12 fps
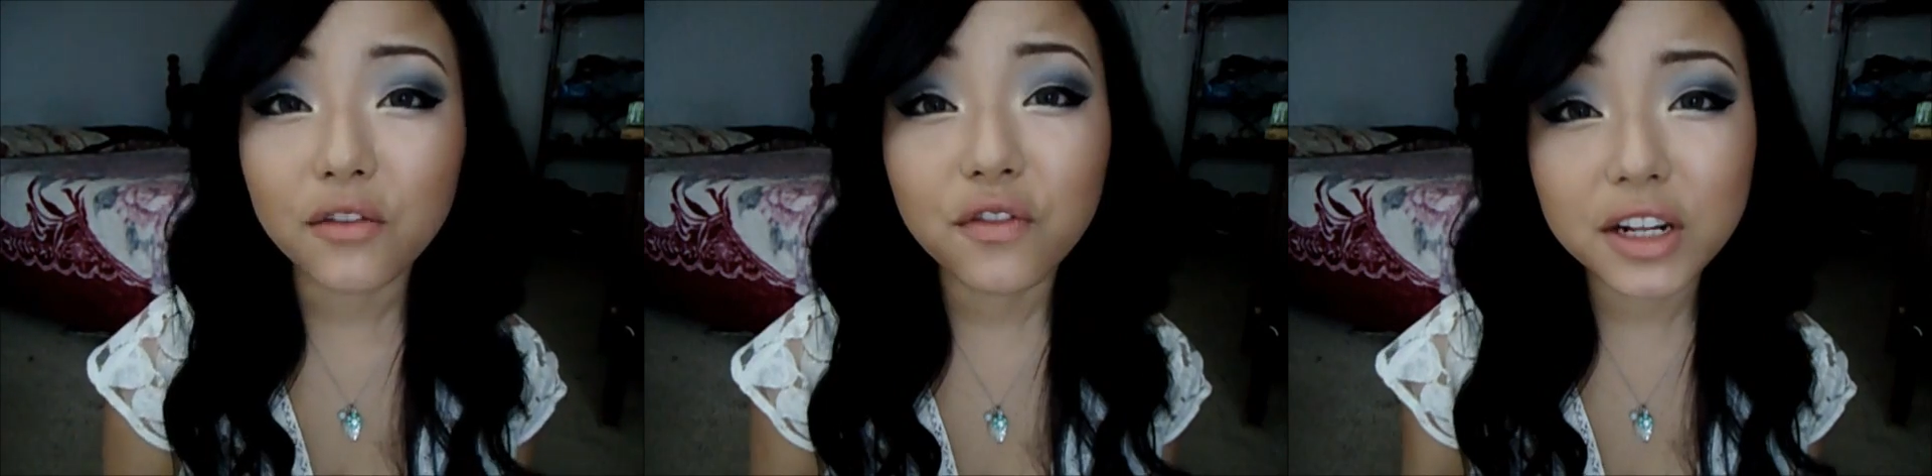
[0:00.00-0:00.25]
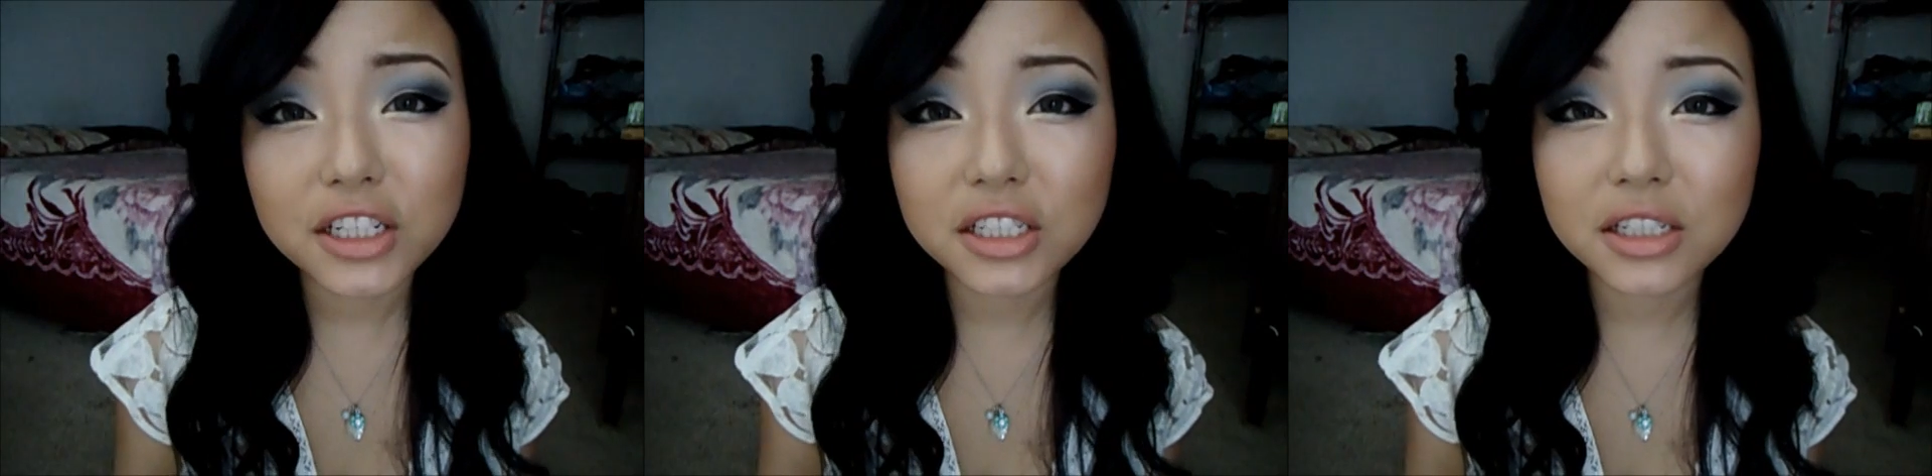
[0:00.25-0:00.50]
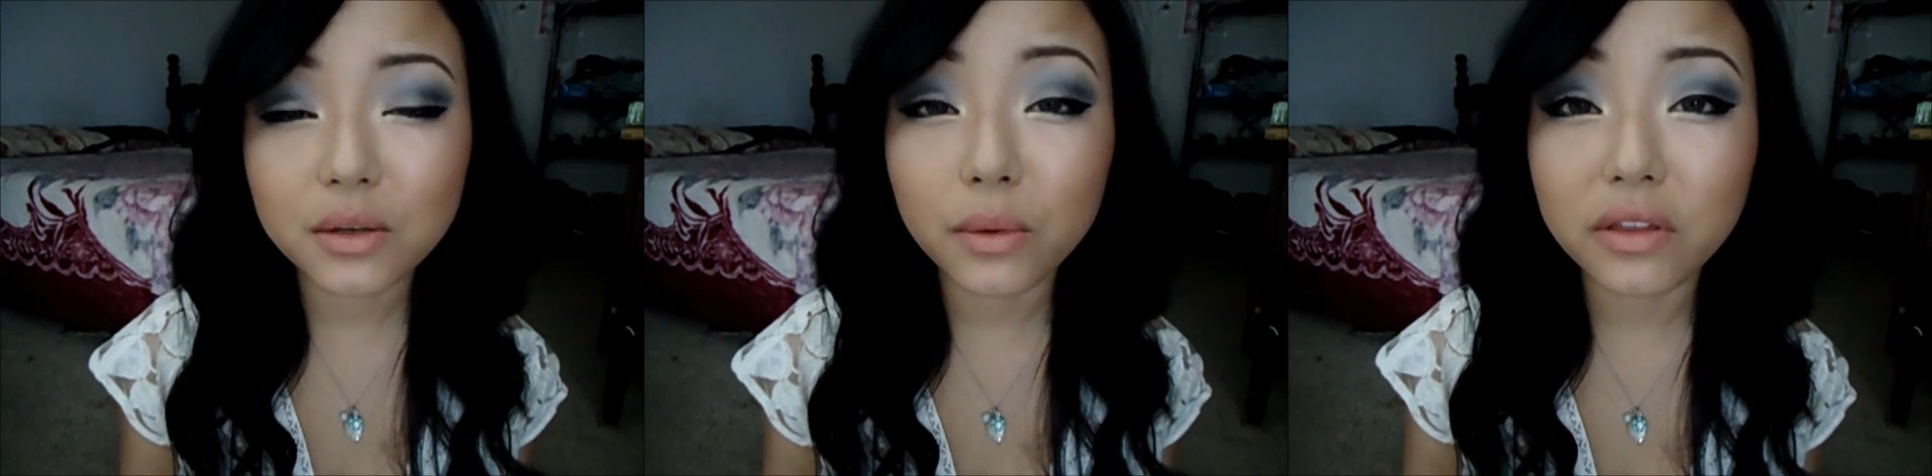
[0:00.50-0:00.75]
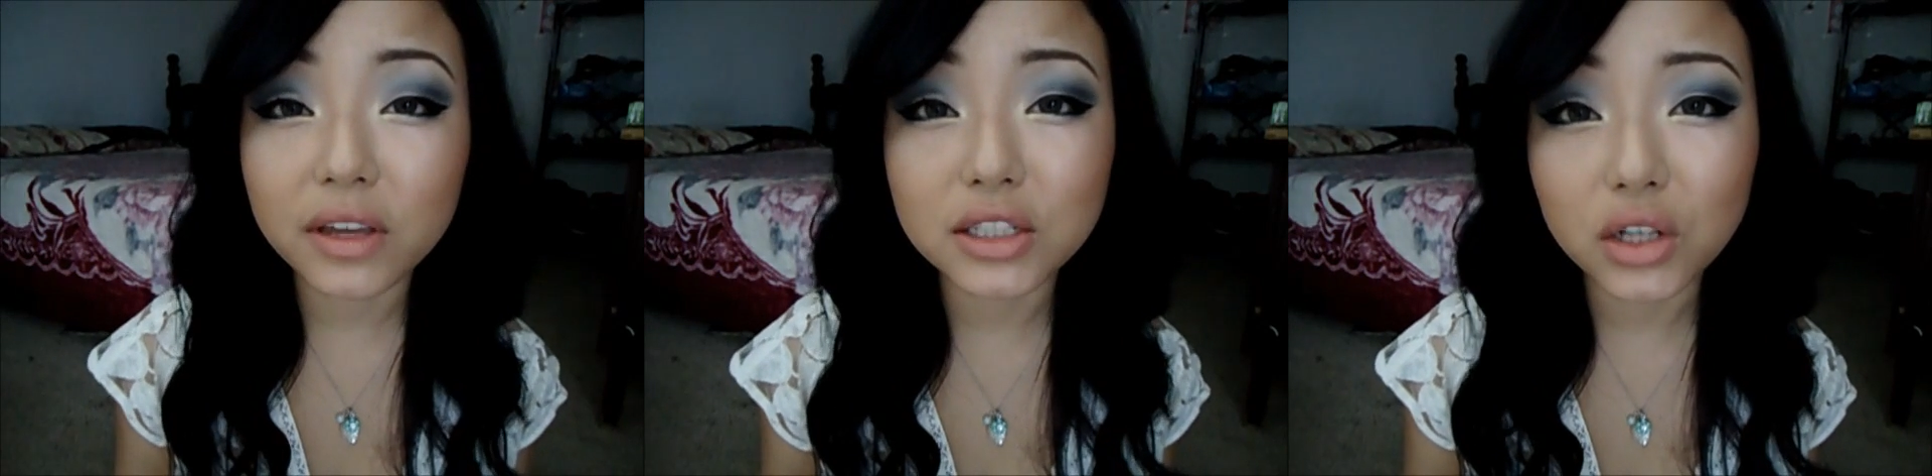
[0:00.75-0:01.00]
finish it
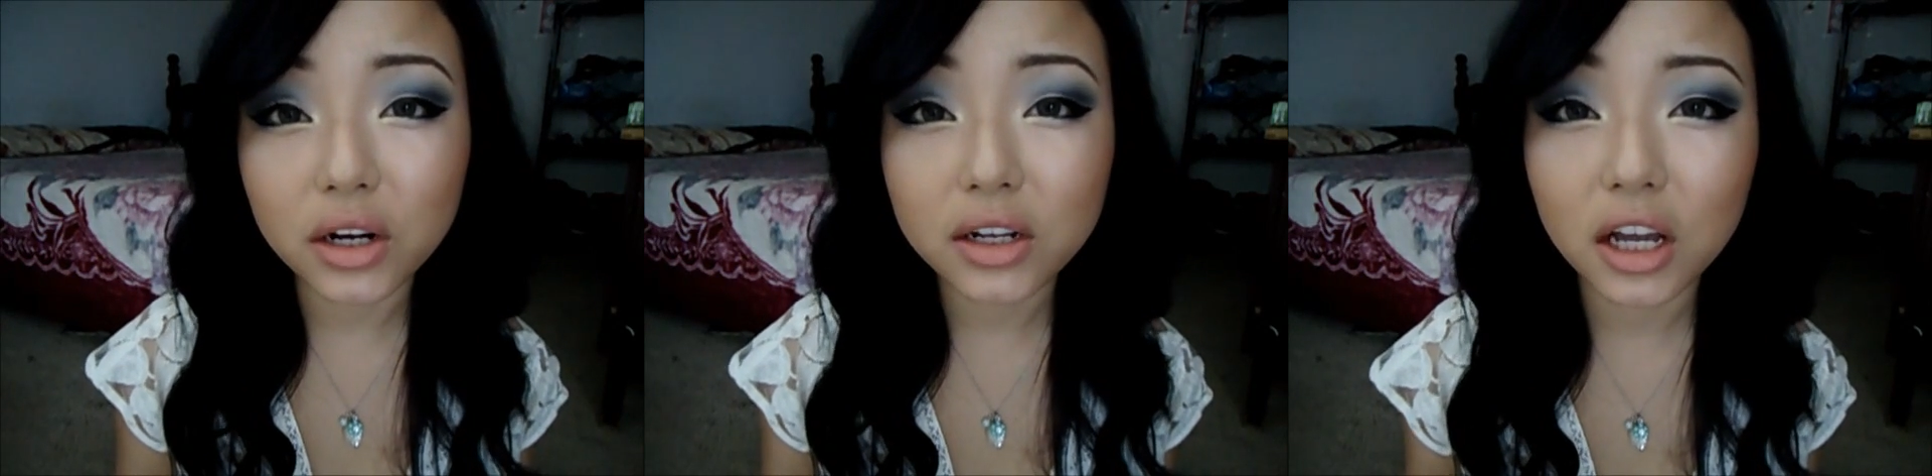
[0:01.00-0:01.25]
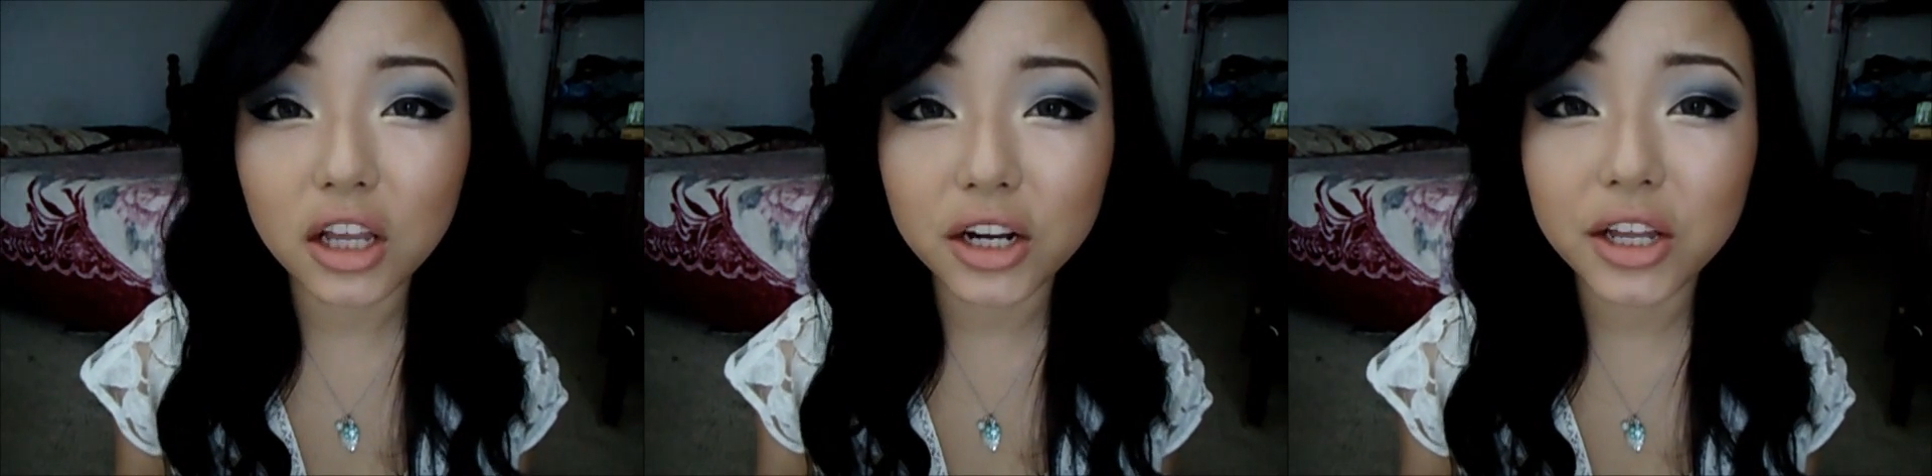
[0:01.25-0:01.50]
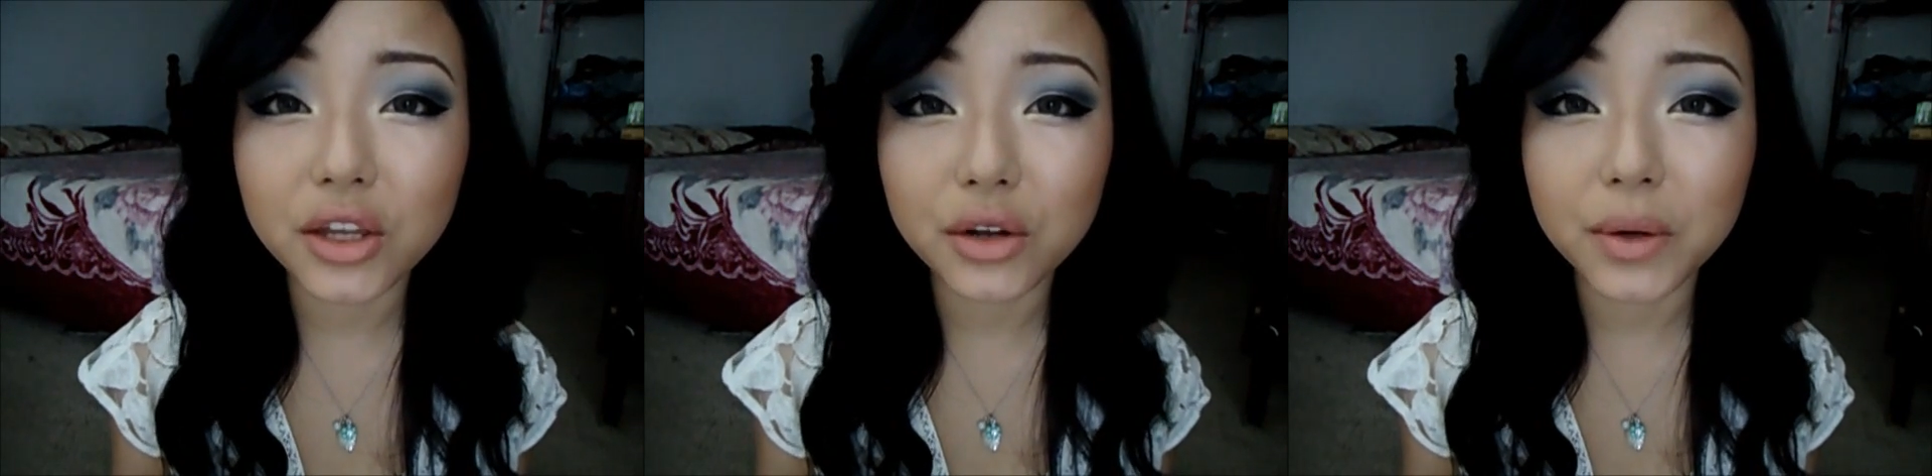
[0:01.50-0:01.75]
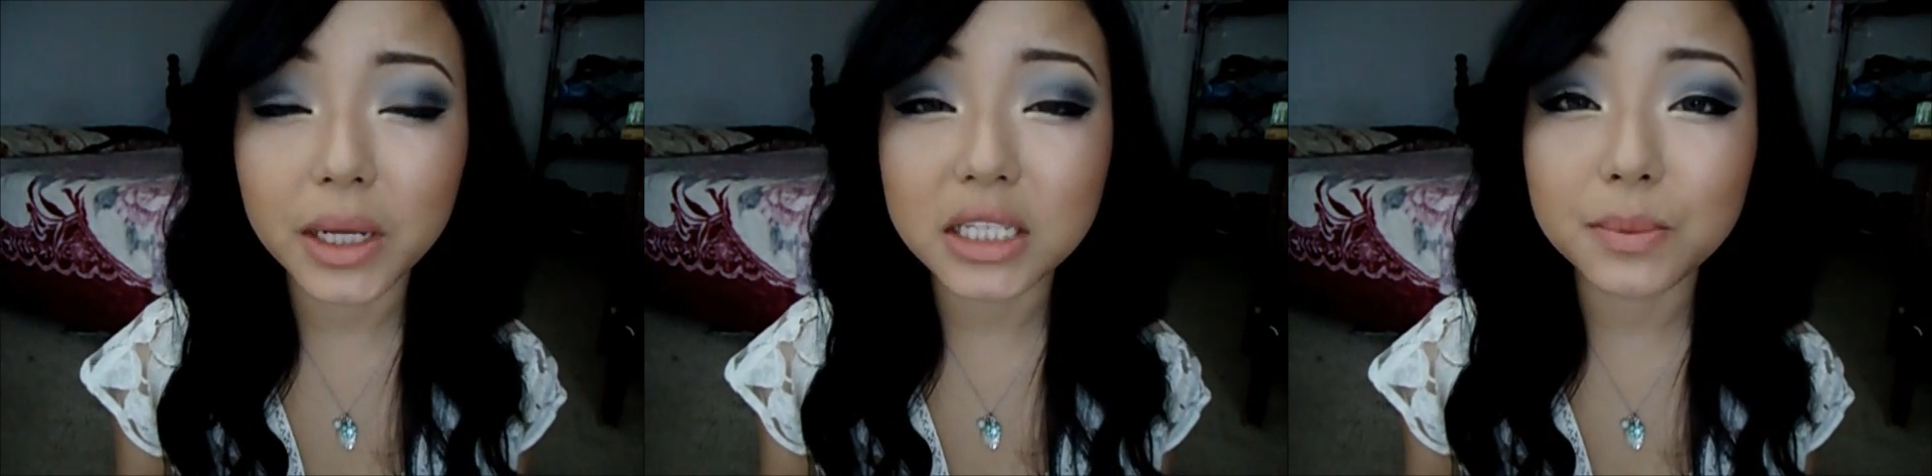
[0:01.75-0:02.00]
with a dark color in the
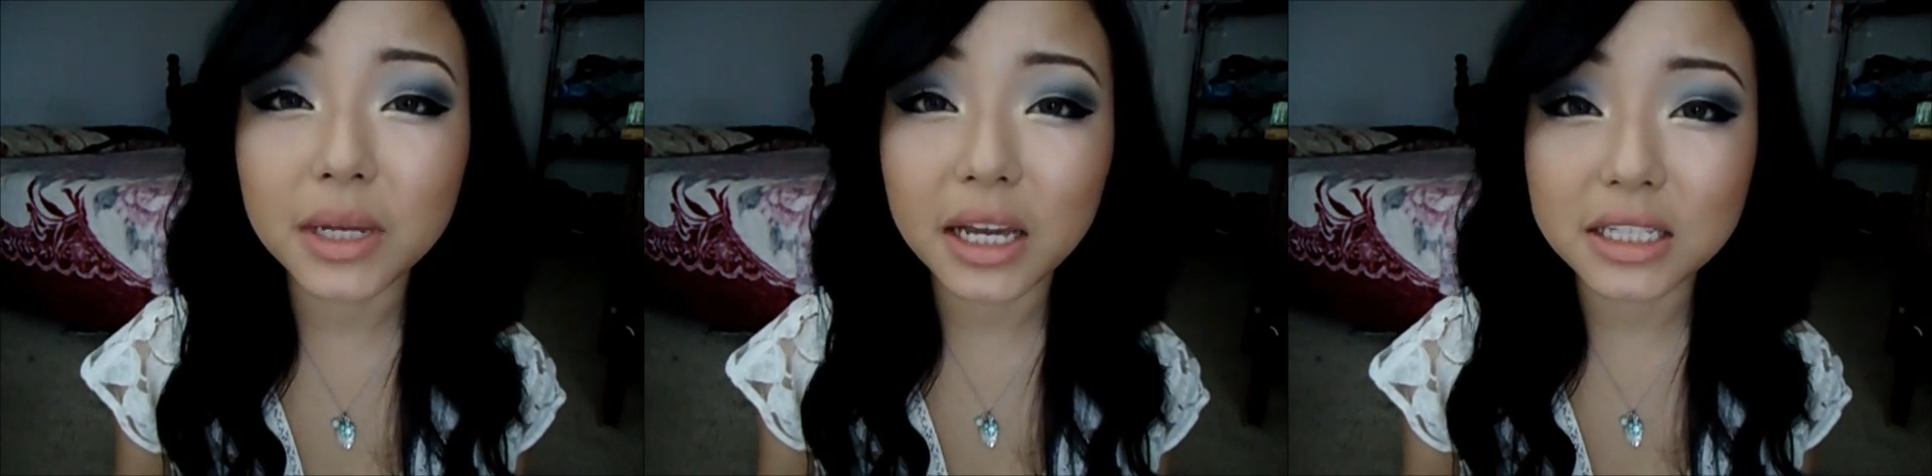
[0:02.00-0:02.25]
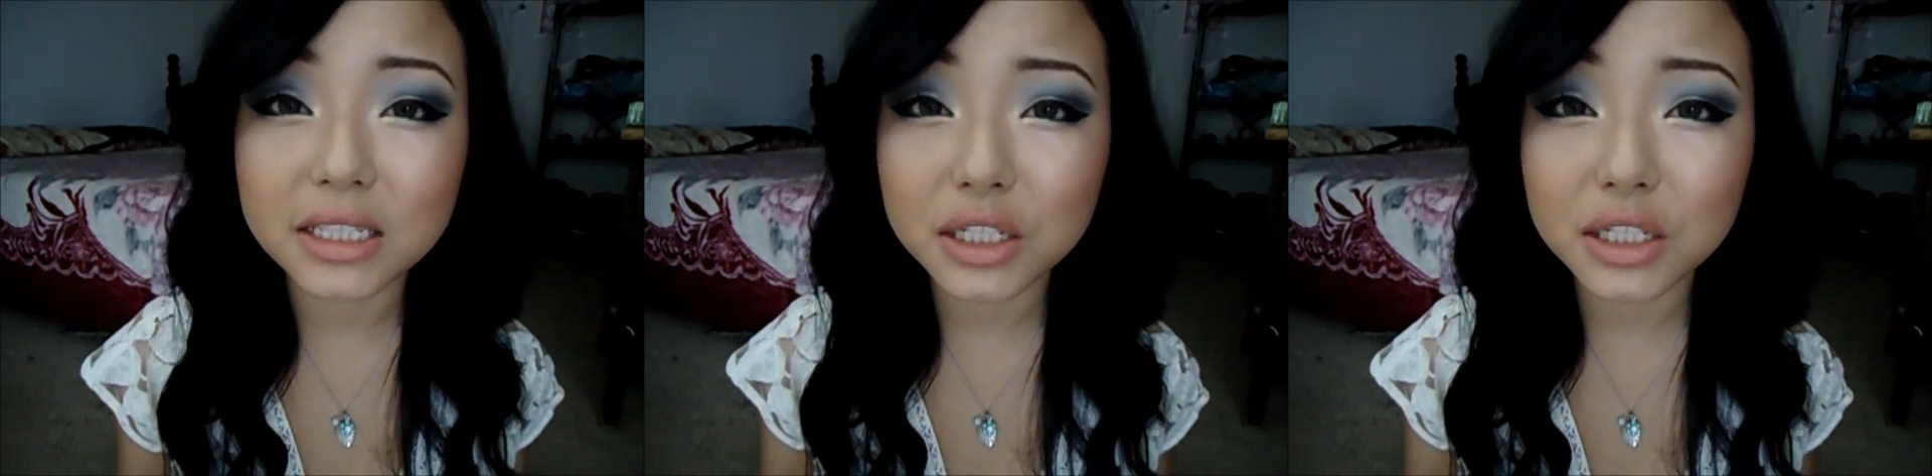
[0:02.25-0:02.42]
crease because